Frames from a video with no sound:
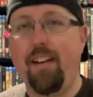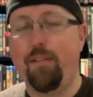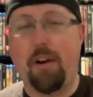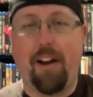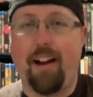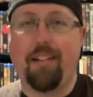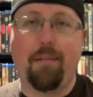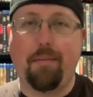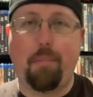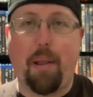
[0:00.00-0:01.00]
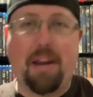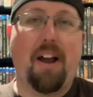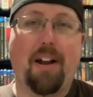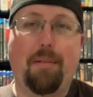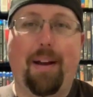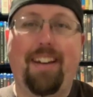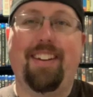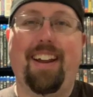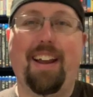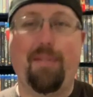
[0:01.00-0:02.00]
If you're not, probably not. But
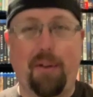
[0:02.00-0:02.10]
if